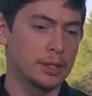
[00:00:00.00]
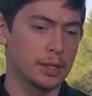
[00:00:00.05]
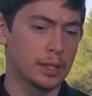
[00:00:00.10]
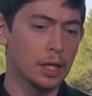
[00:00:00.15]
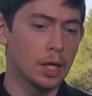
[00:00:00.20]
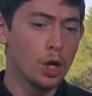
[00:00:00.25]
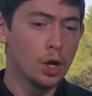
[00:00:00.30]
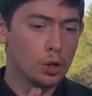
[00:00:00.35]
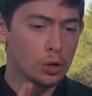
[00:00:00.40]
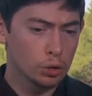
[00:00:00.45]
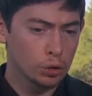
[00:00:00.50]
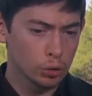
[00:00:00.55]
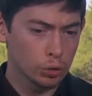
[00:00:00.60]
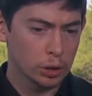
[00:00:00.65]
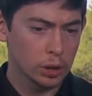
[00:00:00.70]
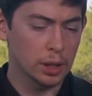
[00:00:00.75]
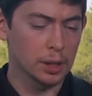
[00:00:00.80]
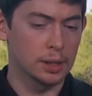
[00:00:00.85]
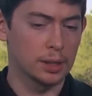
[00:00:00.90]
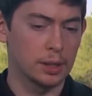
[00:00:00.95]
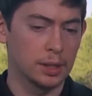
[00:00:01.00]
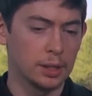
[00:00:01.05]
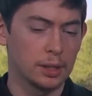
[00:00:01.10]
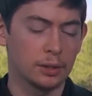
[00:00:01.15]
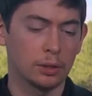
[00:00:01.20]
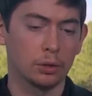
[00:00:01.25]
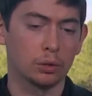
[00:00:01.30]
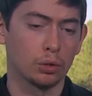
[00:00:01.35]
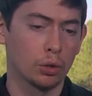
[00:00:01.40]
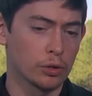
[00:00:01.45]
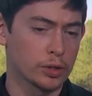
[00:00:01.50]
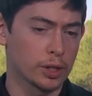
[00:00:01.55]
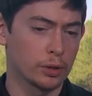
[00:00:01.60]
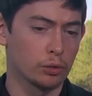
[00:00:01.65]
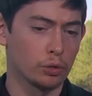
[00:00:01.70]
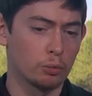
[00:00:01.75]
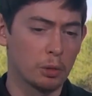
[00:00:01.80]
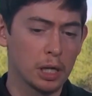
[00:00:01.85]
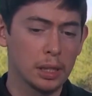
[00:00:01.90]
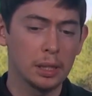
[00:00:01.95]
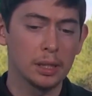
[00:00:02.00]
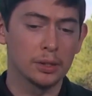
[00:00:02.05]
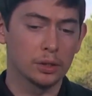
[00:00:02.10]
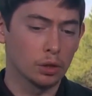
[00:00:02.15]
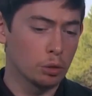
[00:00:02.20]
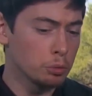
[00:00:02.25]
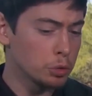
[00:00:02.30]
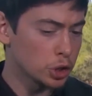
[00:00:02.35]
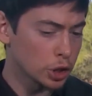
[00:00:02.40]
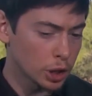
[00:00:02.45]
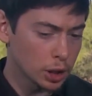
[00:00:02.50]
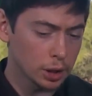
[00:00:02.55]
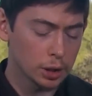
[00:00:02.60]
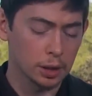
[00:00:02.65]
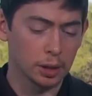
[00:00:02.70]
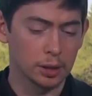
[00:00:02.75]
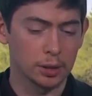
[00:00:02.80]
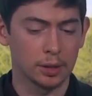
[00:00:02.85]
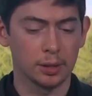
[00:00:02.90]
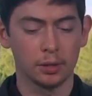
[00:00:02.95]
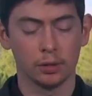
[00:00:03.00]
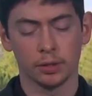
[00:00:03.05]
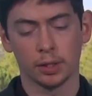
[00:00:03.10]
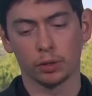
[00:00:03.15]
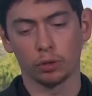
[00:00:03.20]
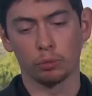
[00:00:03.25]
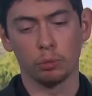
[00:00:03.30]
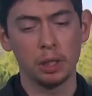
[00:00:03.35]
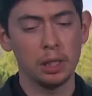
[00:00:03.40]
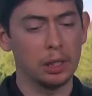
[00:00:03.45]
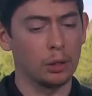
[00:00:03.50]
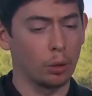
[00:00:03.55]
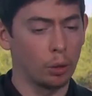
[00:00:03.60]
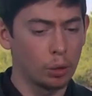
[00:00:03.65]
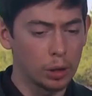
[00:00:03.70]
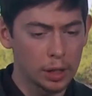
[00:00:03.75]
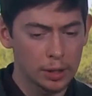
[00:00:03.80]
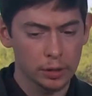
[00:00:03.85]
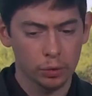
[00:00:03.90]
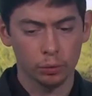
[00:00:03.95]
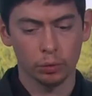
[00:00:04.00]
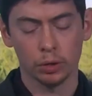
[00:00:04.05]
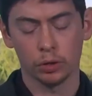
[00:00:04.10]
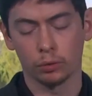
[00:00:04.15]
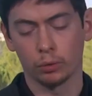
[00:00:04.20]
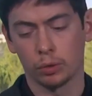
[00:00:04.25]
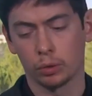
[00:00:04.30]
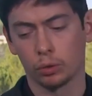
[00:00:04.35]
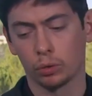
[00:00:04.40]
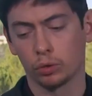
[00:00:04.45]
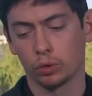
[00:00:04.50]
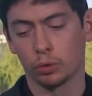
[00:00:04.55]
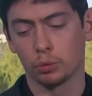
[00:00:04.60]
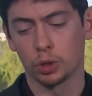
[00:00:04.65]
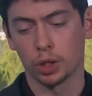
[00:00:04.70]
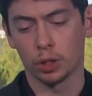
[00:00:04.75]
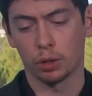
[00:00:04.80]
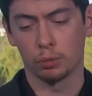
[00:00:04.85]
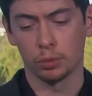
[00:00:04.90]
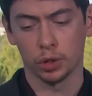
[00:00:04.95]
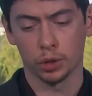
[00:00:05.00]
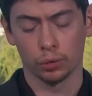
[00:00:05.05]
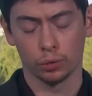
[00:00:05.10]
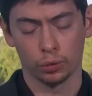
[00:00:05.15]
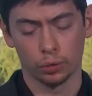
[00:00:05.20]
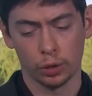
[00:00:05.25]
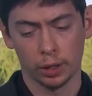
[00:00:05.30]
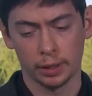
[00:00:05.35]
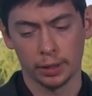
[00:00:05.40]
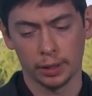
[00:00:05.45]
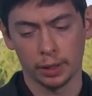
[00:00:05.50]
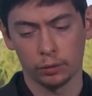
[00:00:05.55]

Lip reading: Computer sciences took hold of that word bearing in mind that there was more than one ontology because those were